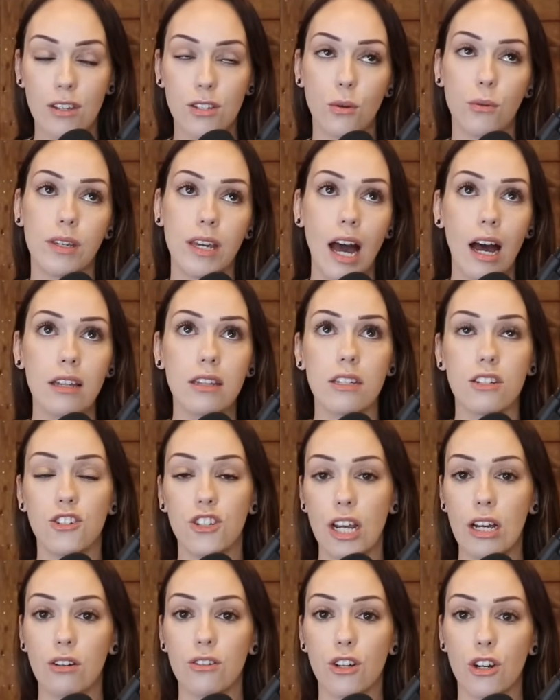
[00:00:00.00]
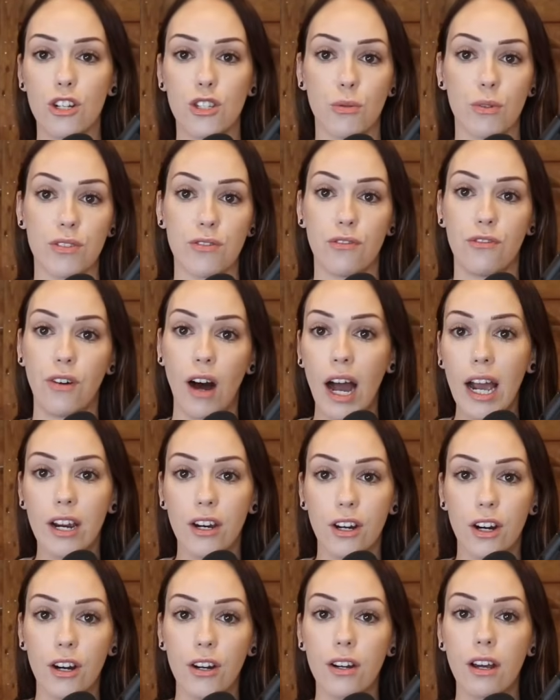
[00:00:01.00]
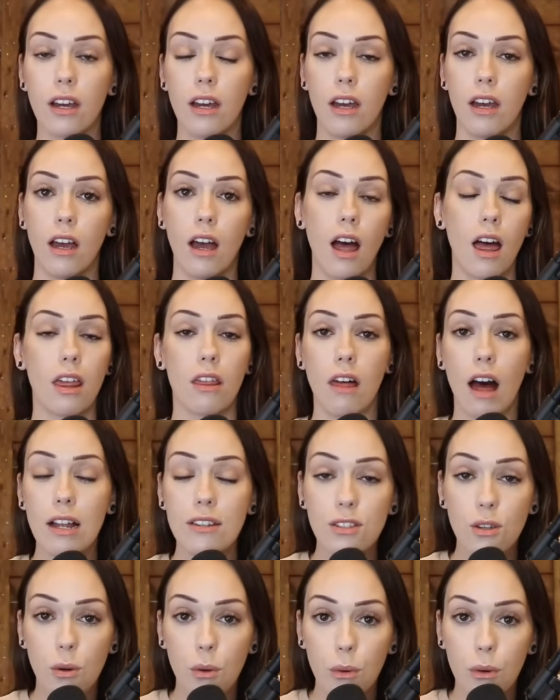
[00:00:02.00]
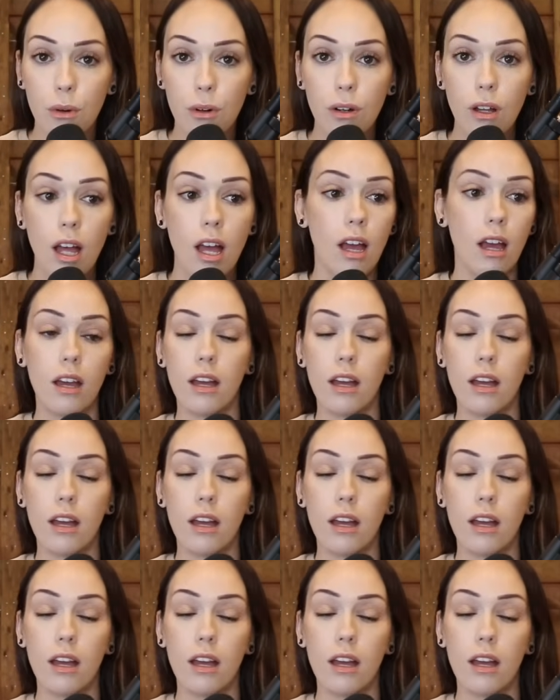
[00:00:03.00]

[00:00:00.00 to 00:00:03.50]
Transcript: So yeah, the jail nurse was fired. That's cool.